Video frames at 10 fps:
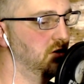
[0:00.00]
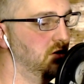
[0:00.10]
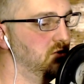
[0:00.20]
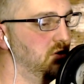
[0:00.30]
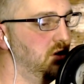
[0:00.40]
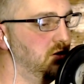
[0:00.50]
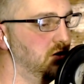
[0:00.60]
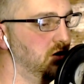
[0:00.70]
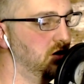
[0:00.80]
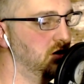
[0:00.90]
So they
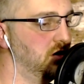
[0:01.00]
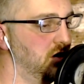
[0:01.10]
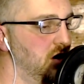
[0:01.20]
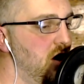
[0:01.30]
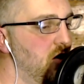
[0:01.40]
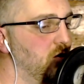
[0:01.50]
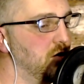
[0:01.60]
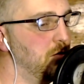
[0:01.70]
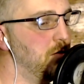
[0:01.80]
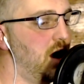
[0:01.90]
took it. When the
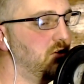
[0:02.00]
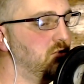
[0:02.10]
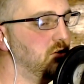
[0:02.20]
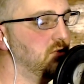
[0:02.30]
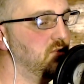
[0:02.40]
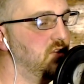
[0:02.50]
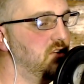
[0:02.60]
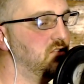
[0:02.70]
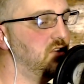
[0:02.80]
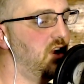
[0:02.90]
master of the
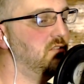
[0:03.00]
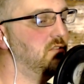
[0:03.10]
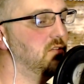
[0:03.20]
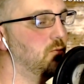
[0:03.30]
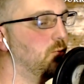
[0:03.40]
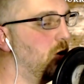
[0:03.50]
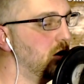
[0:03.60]
feast tasted the water